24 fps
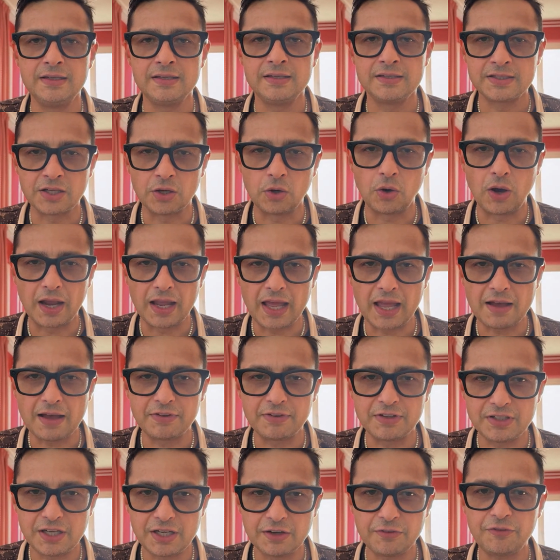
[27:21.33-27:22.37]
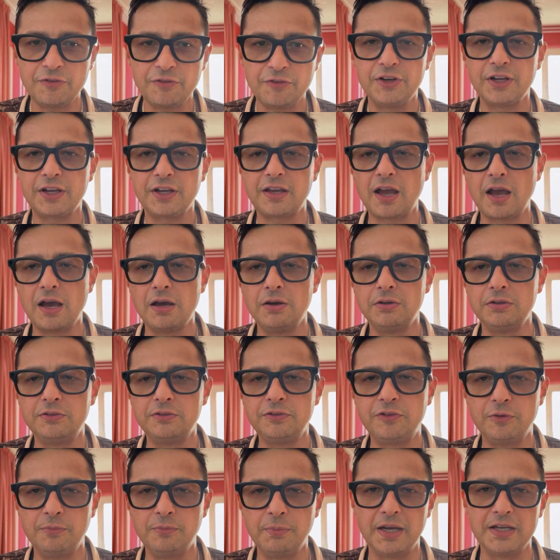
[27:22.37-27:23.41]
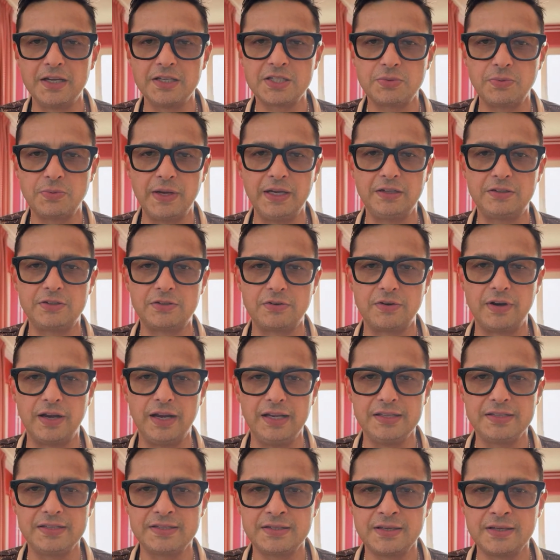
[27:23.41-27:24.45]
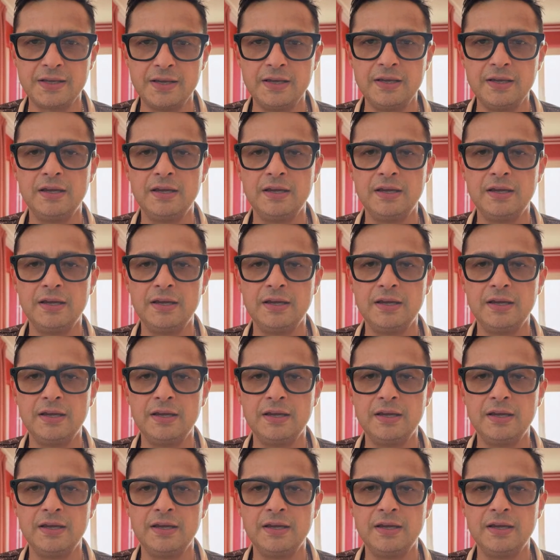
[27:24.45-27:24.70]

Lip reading: So I have a different account for my swing trades,